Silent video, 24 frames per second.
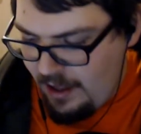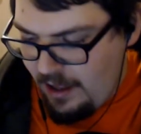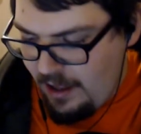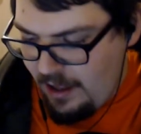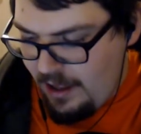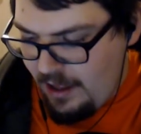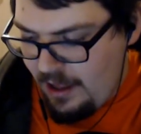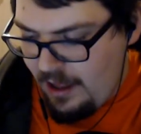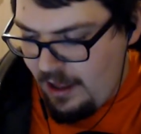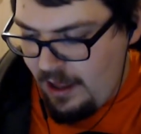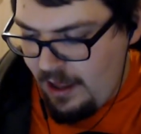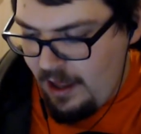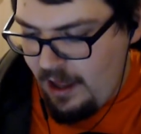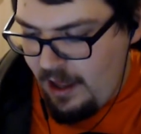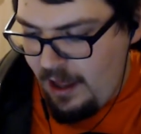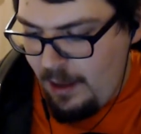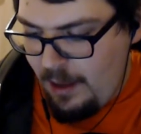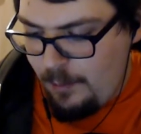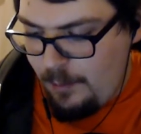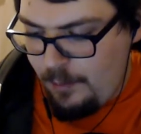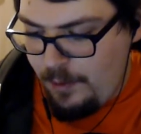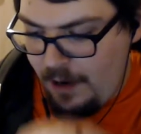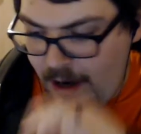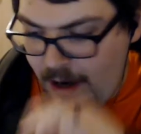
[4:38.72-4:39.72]

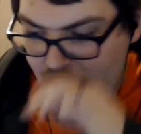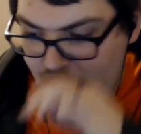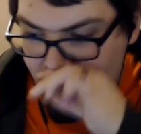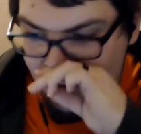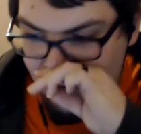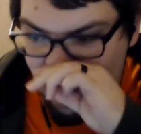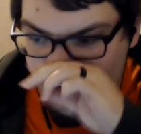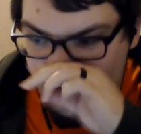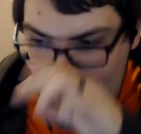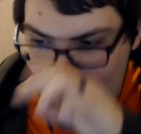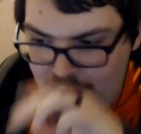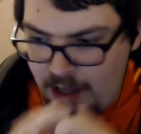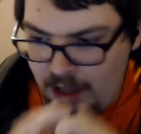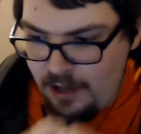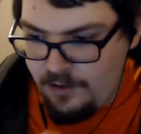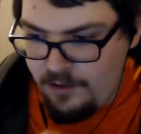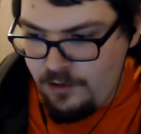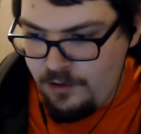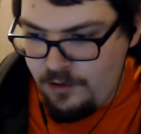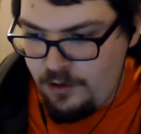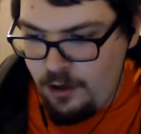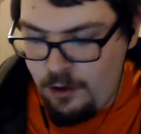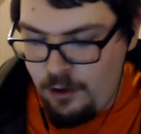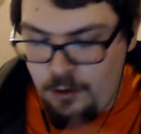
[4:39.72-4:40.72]
then it
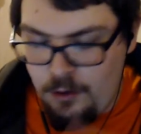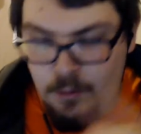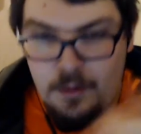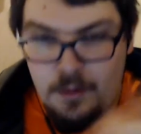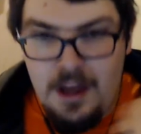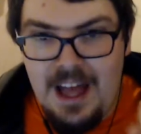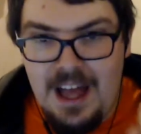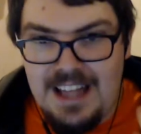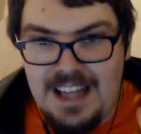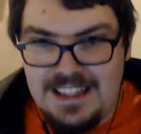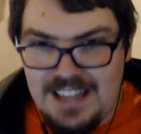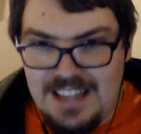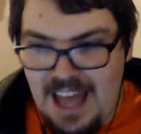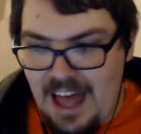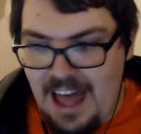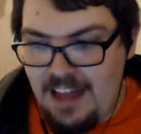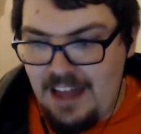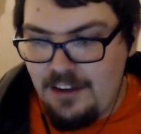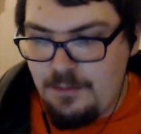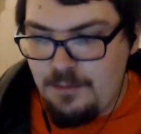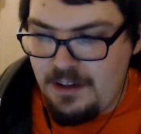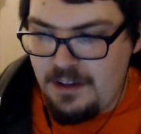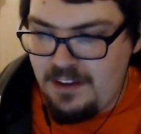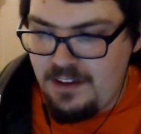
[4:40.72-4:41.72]
cuts to a
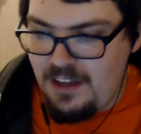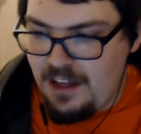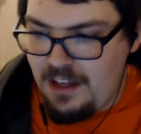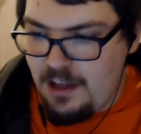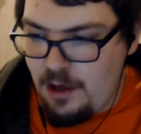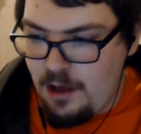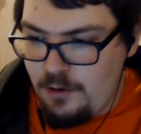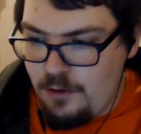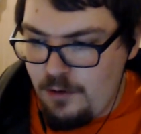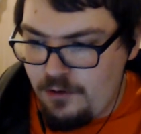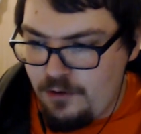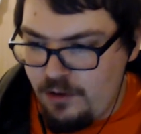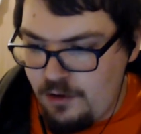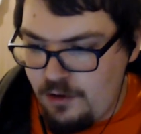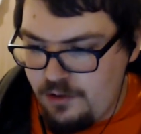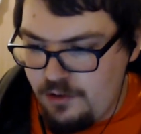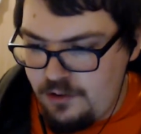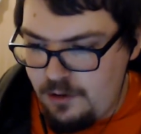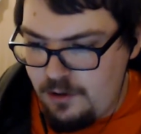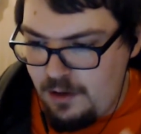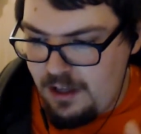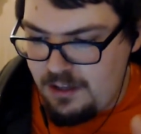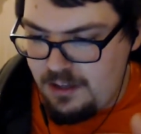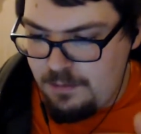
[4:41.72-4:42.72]
dance, because it goes on
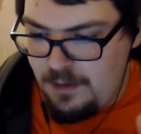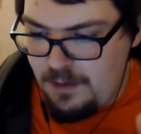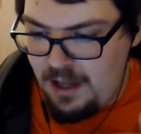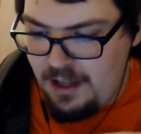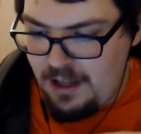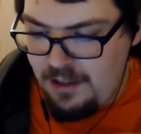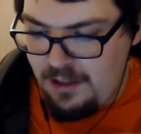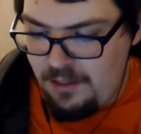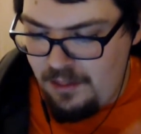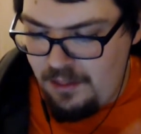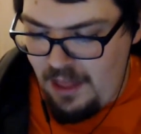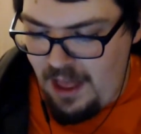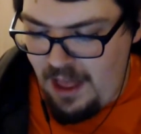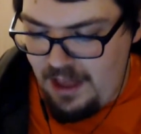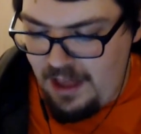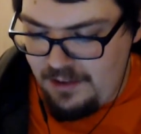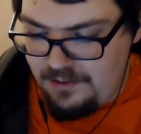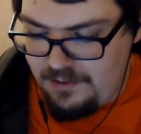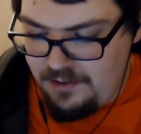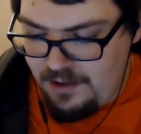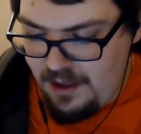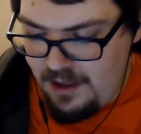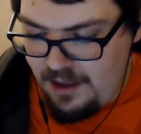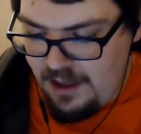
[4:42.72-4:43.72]
to explain
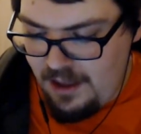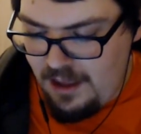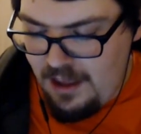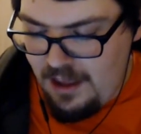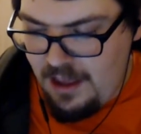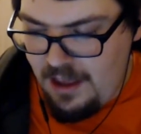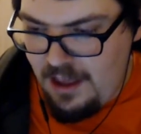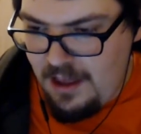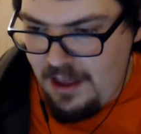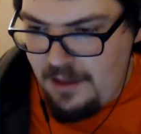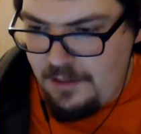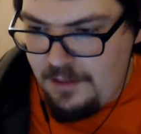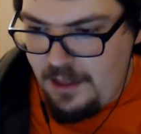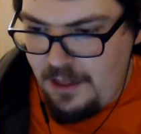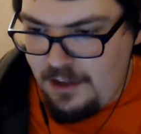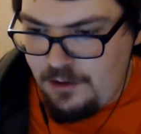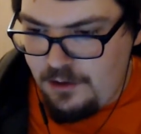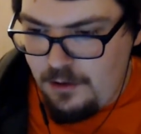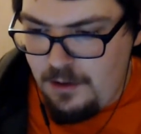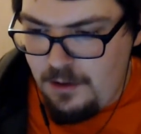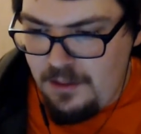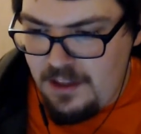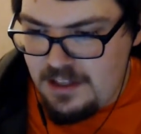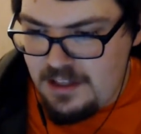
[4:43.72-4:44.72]
that they're
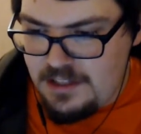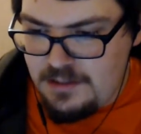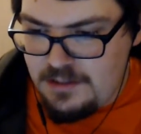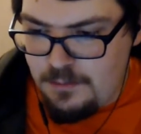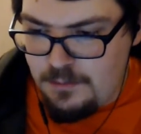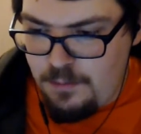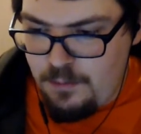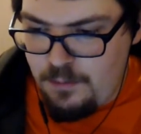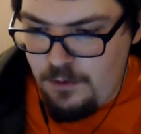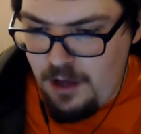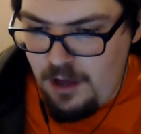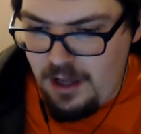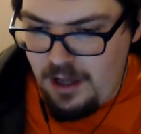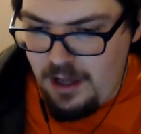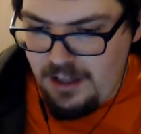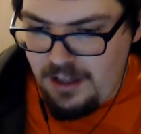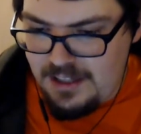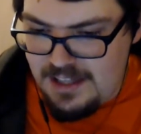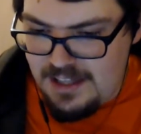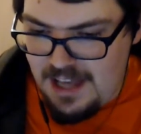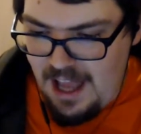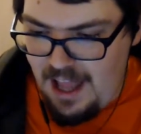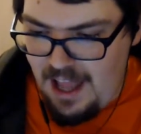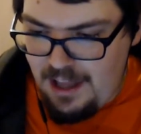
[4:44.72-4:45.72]
doing this, like,
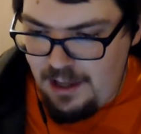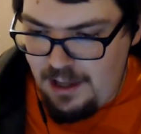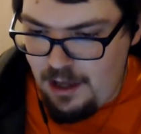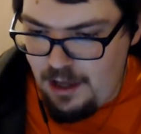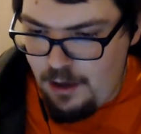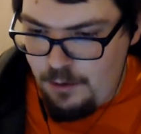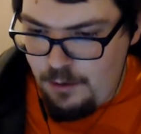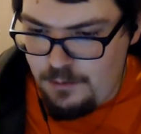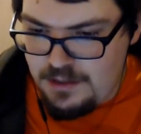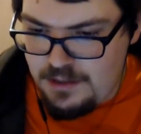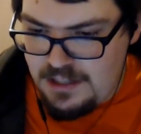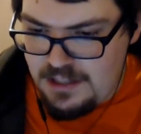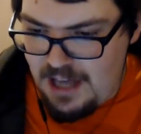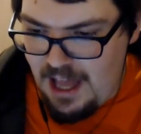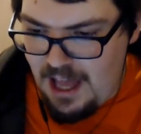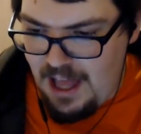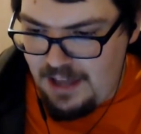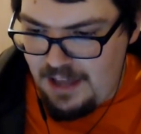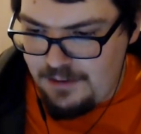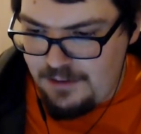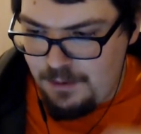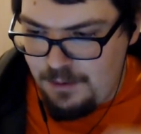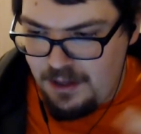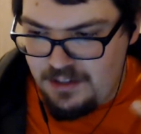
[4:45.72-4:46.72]
tango
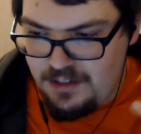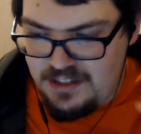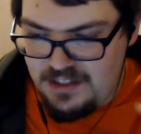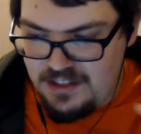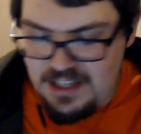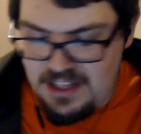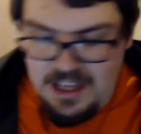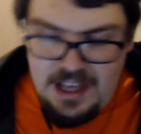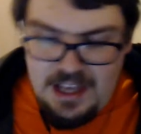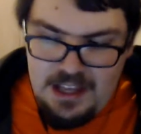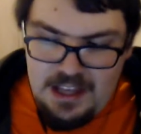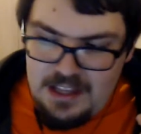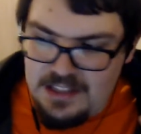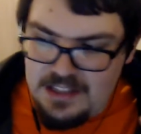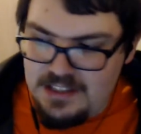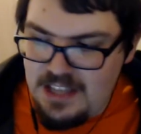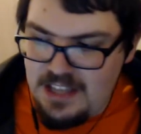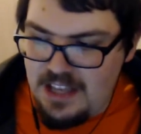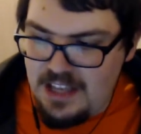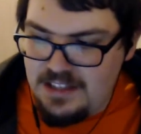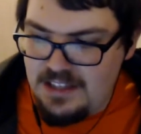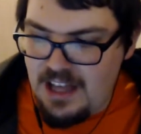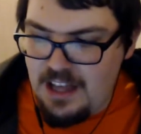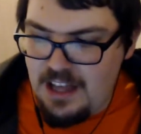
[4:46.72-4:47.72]
dance, because he
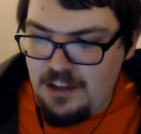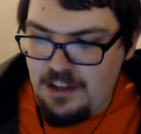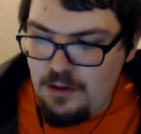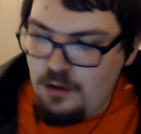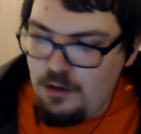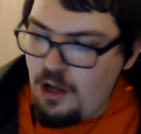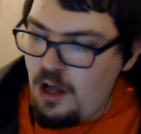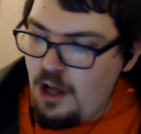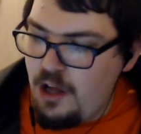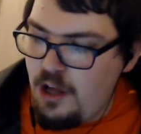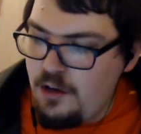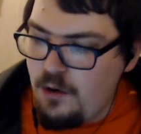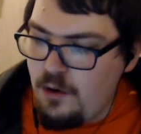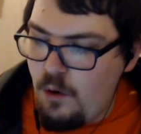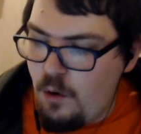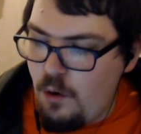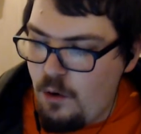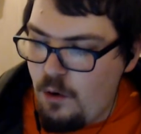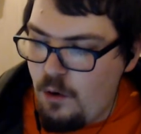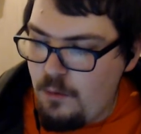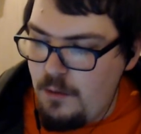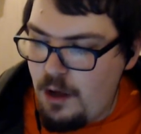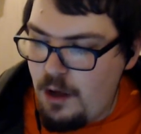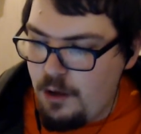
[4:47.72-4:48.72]
says that you learn
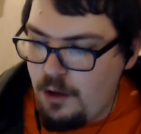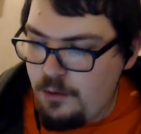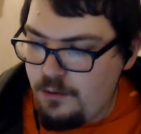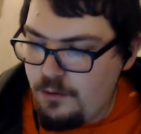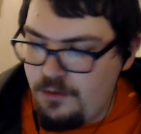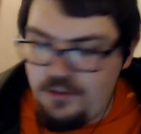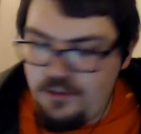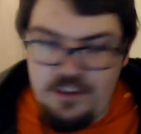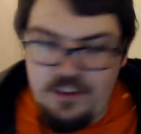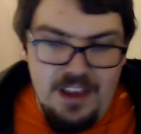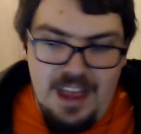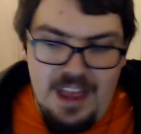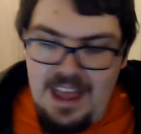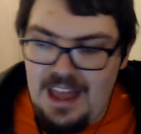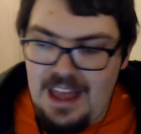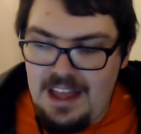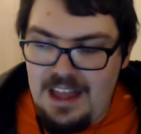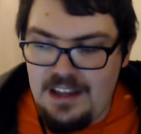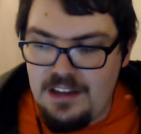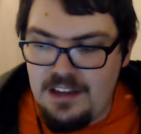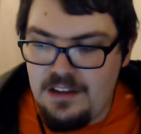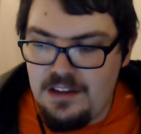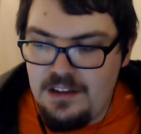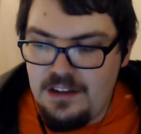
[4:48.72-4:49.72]
hormones
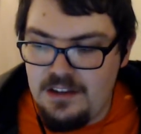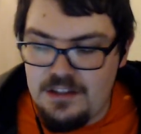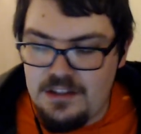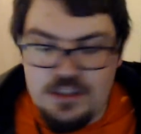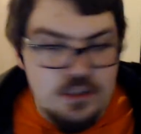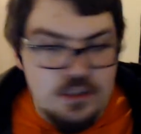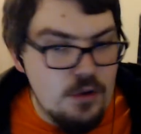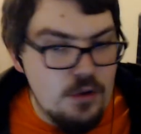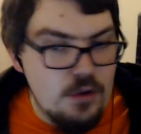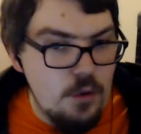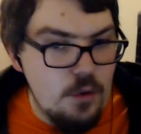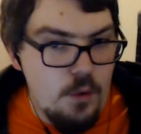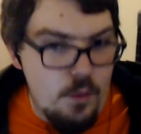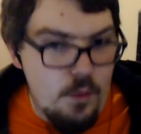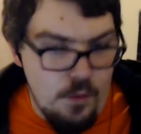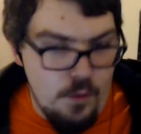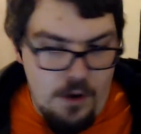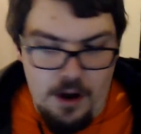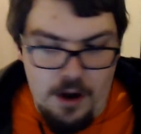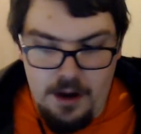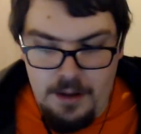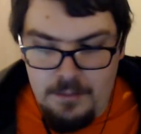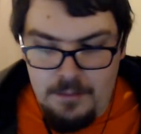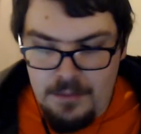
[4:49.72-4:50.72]
in school,
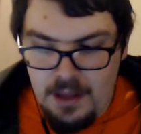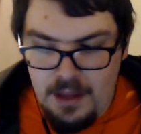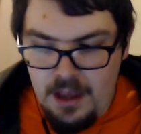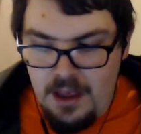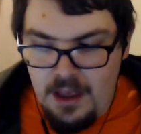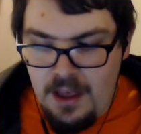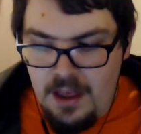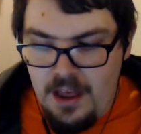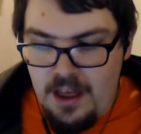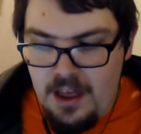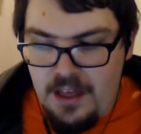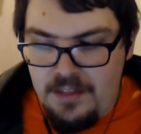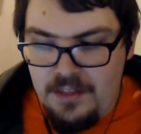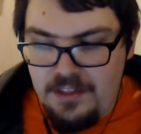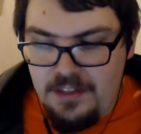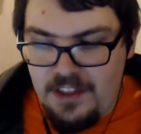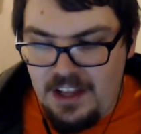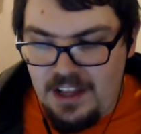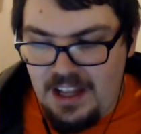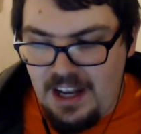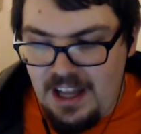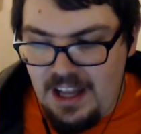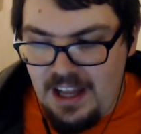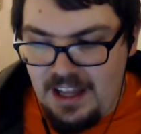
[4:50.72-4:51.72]
right?
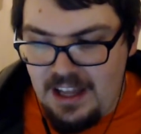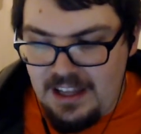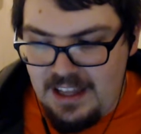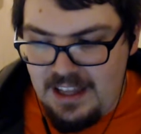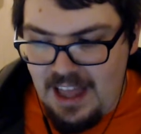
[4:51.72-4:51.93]
The